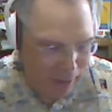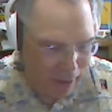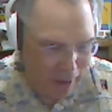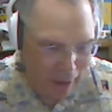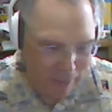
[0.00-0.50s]

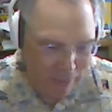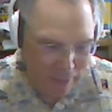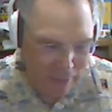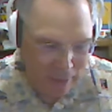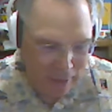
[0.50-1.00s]
um,
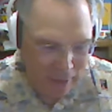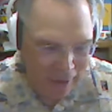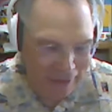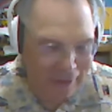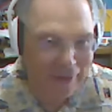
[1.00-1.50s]

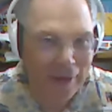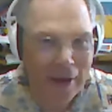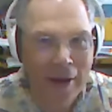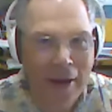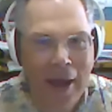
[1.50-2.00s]
this is
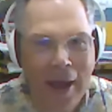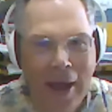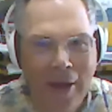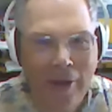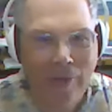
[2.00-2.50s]

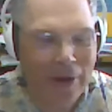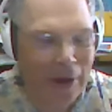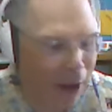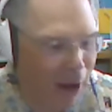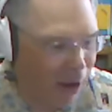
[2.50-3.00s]
what I
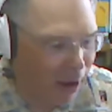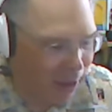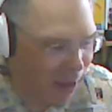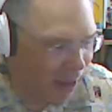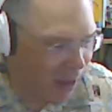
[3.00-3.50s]

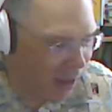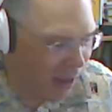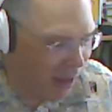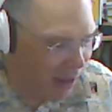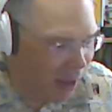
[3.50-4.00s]
call
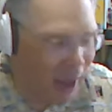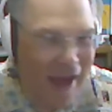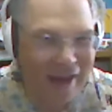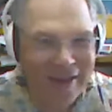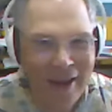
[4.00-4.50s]
an
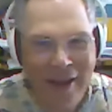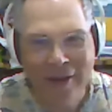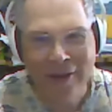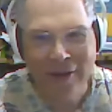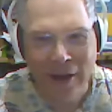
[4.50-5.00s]

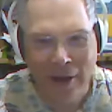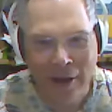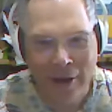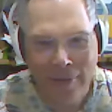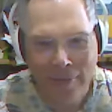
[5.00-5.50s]
as-is
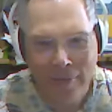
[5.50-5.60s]
logo,